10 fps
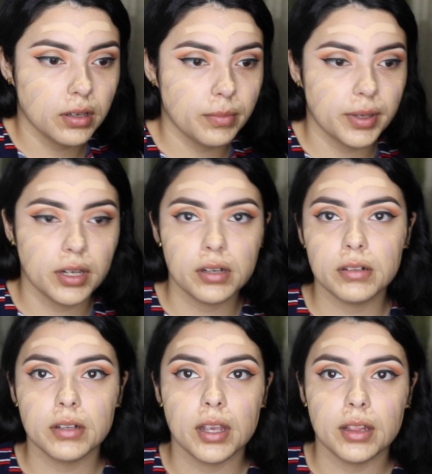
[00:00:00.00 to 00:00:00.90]
up here.
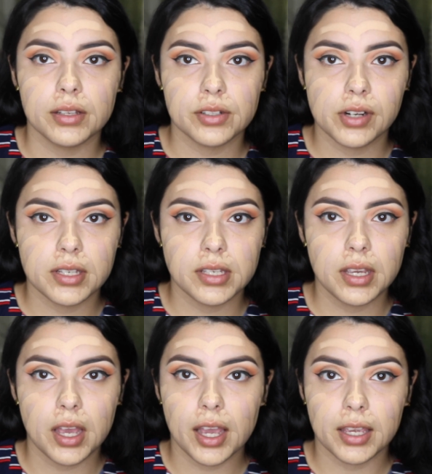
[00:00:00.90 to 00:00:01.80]
It looks crazy,
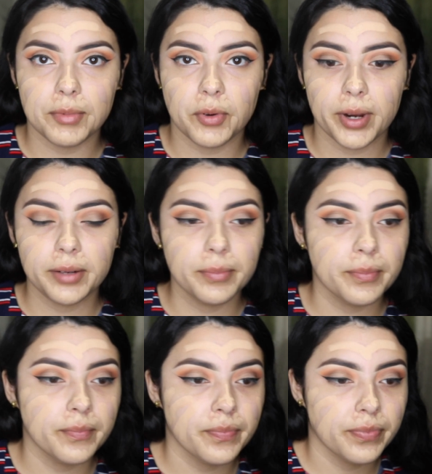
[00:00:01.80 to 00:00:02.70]
I am aware.
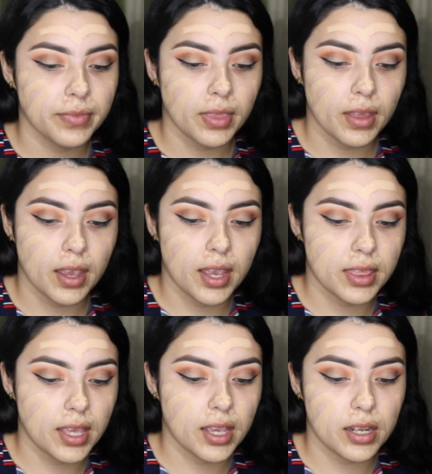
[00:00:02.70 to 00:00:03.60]

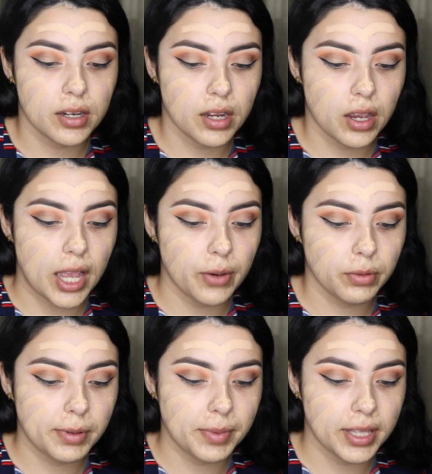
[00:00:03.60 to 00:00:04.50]
And then I
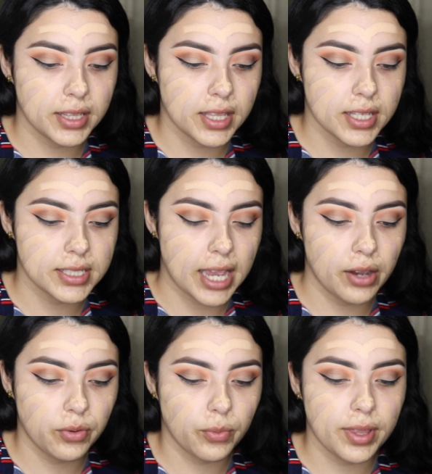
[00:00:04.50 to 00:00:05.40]
will be blending this
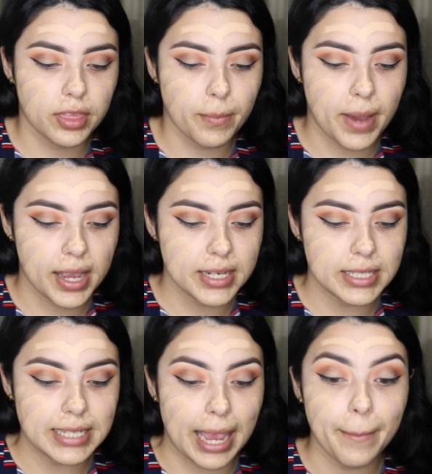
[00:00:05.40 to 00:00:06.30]
out with my
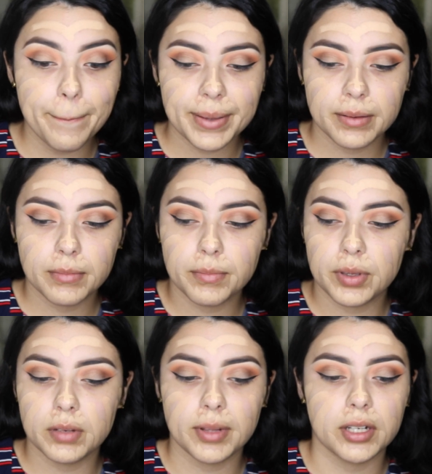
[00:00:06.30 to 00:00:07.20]
damp
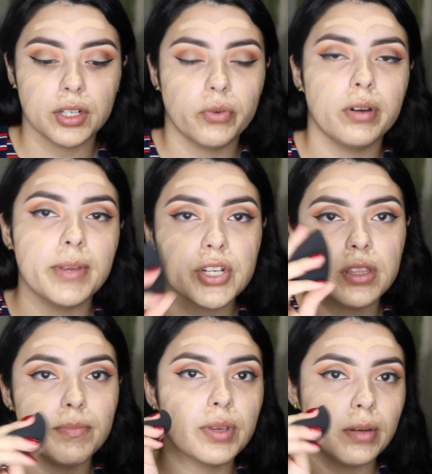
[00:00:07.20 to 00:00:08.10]
beauty blender. You want to make sure
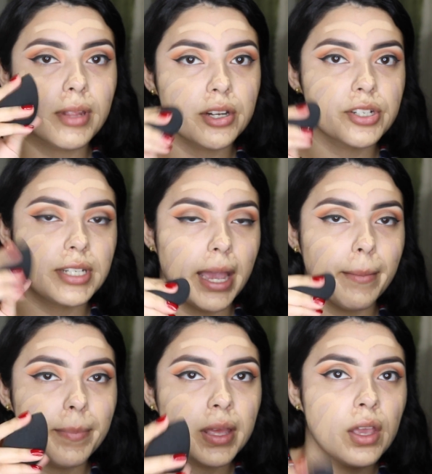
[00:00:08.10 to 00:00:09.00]
the beauty blender is
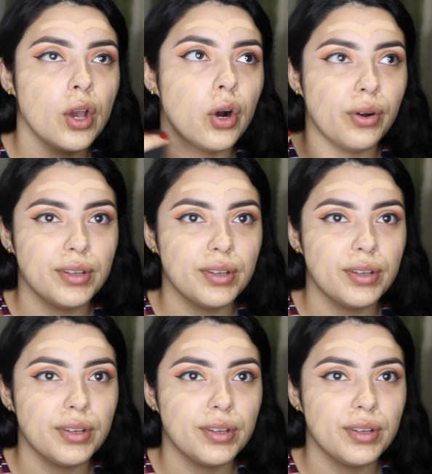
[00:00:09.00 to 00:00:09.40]
damp, or